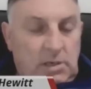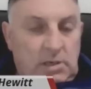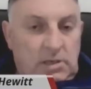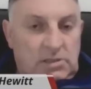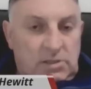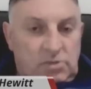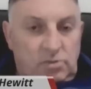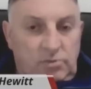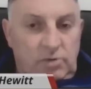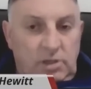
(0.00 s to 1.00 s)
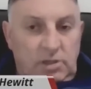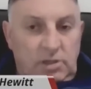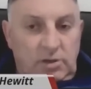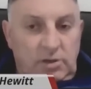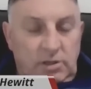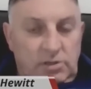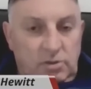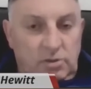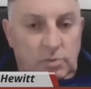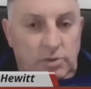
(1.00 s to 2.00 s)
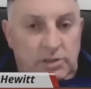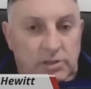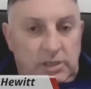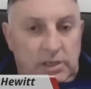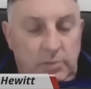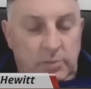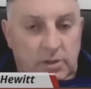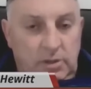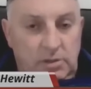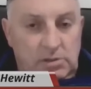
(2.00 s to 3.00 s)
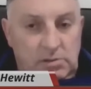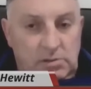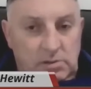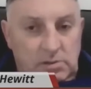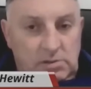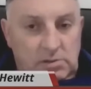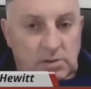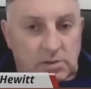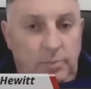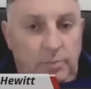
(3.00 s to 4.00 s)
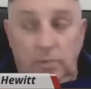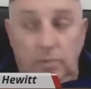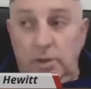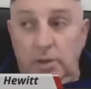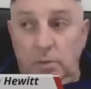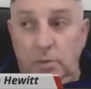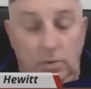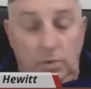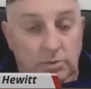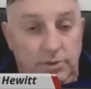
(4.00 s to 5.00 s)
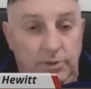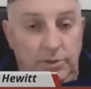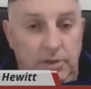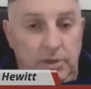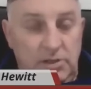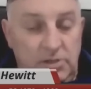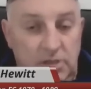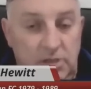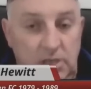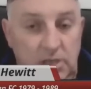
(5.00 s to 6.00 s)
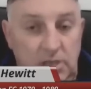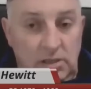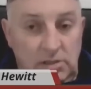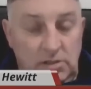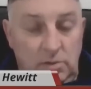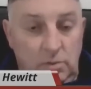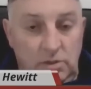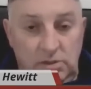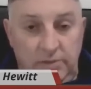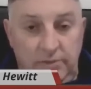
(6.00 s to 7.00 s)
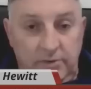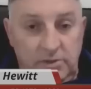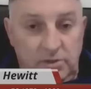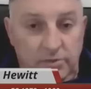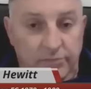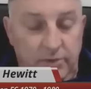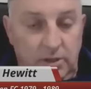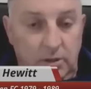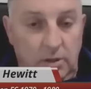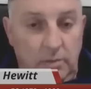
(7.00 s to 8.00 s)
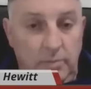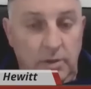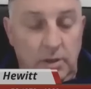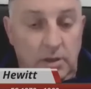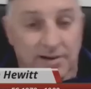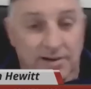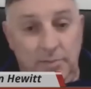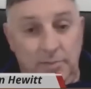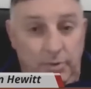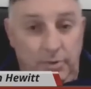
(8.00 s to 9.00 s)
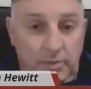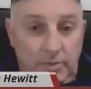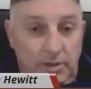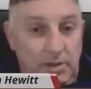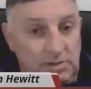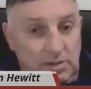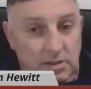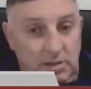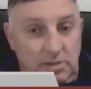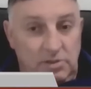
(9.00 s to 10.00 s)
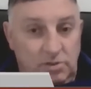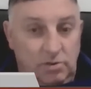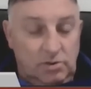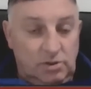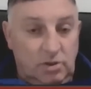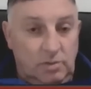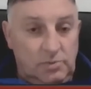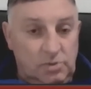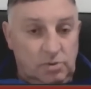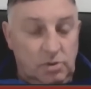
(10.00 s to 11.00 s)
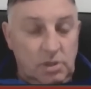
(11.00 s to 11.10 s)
It's a really sore one to take because it'll probably will go down in history as the worst ever result for the club and probably in the history of the Scottish Cup. So